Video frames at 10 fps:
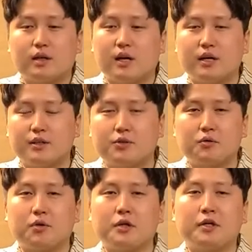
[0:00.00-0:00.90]
I
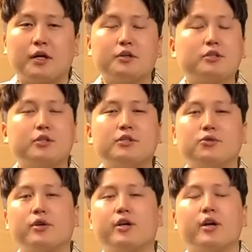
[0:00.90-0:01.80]
enjoy, I used to
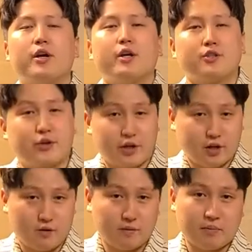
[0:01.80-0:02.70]
enjoy drinking
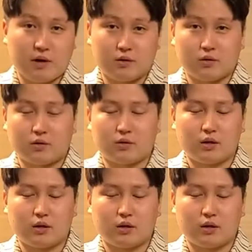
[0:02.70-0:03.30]
off the bottle